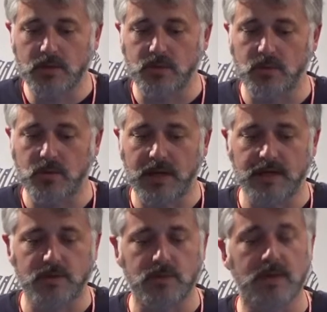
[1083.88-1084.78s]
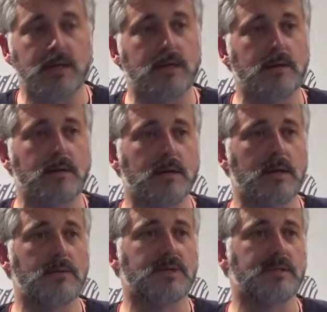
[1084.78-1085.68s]
to get into the
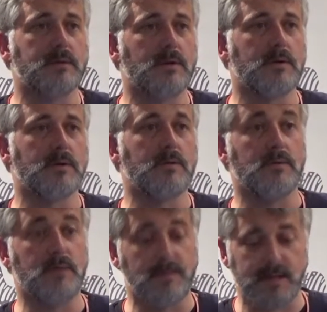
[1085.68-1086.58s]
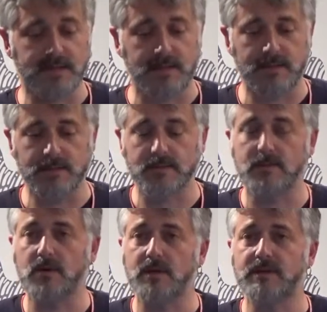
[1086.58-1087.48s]
you know, uh, universal and
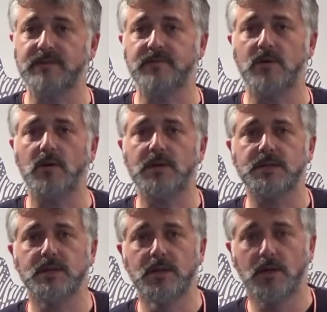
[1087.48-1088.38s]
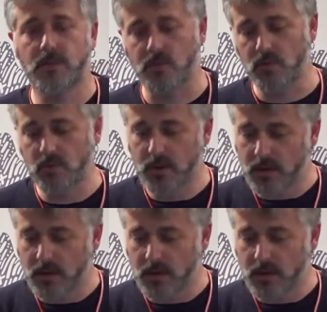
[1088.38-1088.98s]
collective knowledge through